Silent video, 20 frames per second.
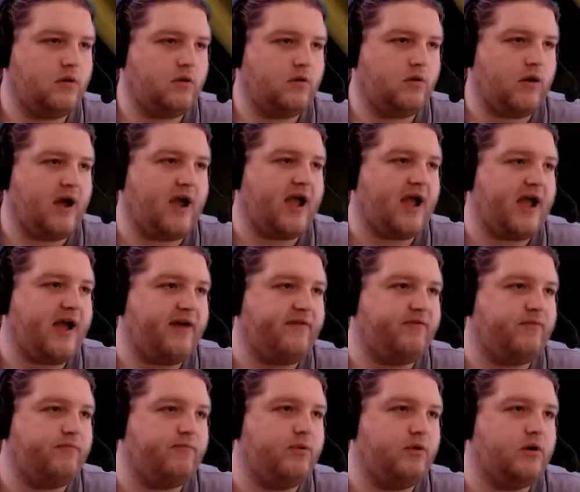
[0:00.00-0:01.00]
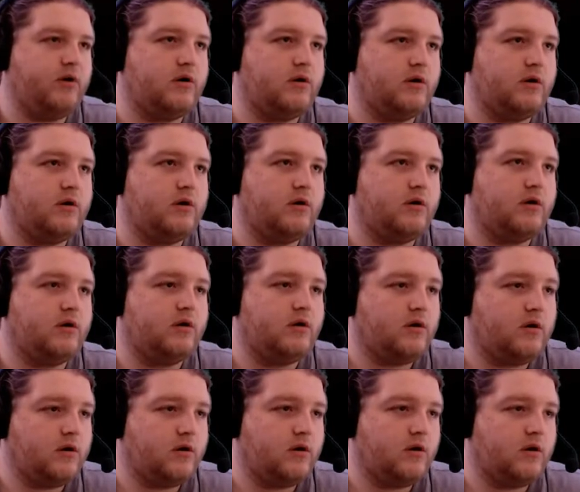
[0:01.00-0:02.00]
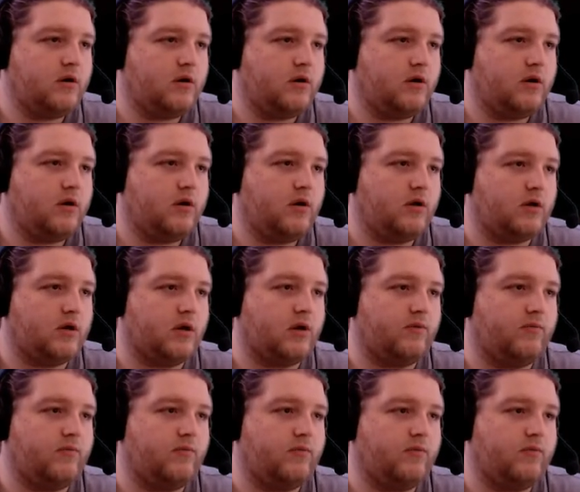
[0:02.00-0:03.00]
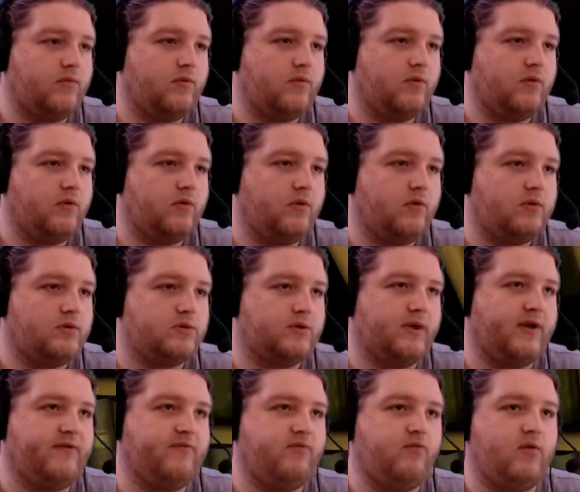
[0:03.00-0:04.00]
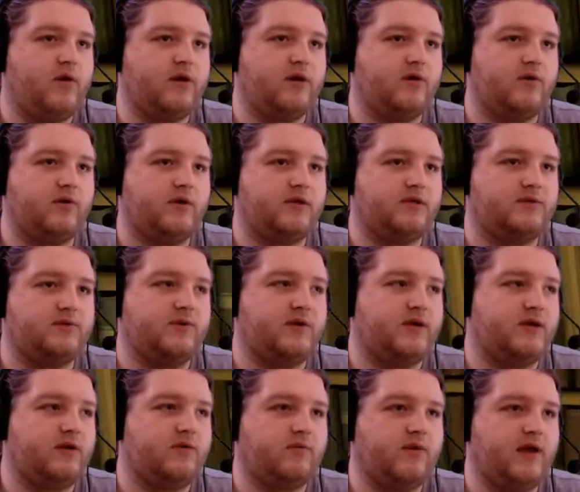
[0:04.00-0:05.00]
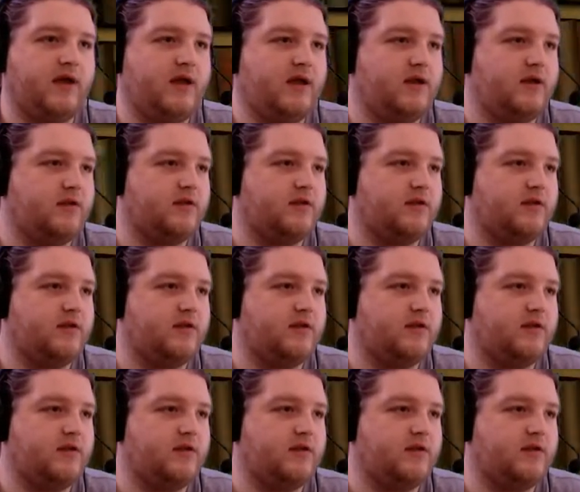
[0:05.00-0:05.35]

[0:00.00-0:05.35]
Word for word: I have a book. Hold on. So we have one green. So we need a red.